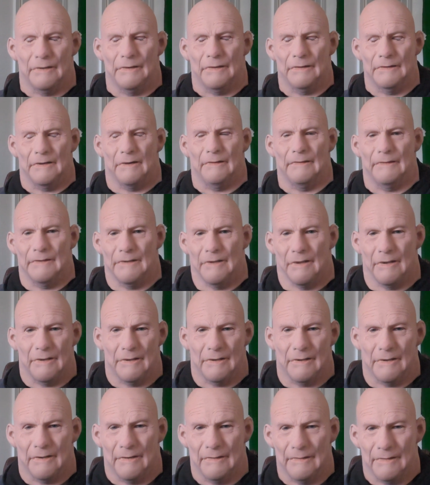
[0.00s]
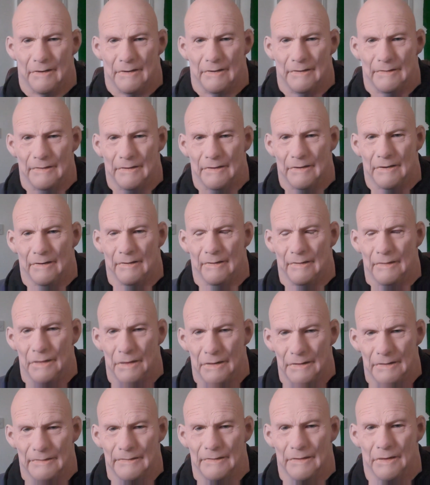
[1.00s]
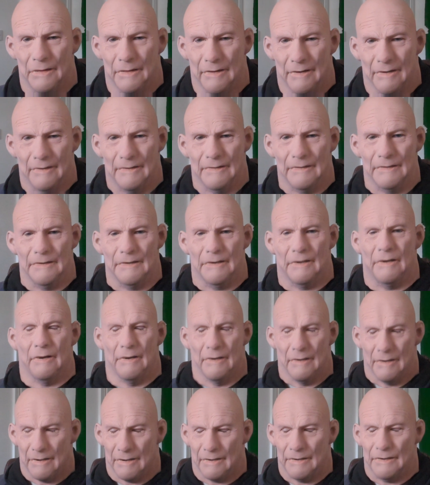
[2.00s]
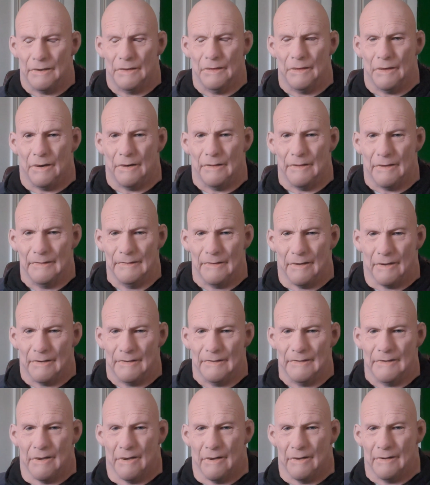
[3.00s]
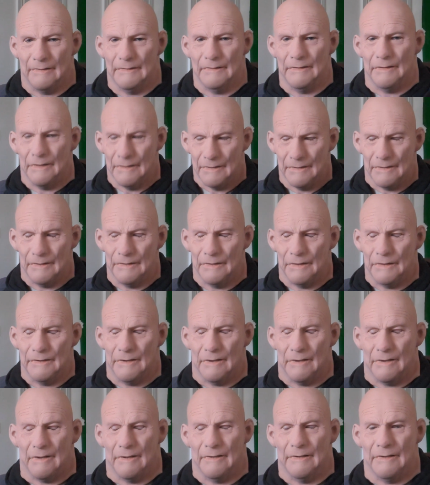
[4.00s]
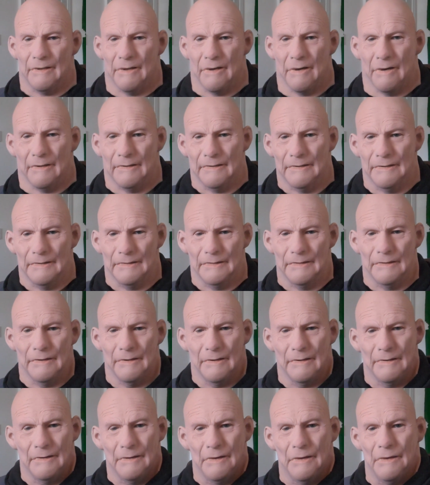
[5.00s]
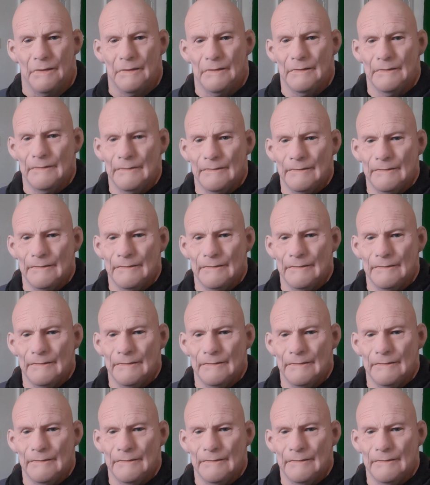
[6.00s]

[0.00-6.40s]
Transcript: Don't ever say I didn't give you anything. And if one of you wins, you owe me big time. Talk to you later, guys. Cheerio.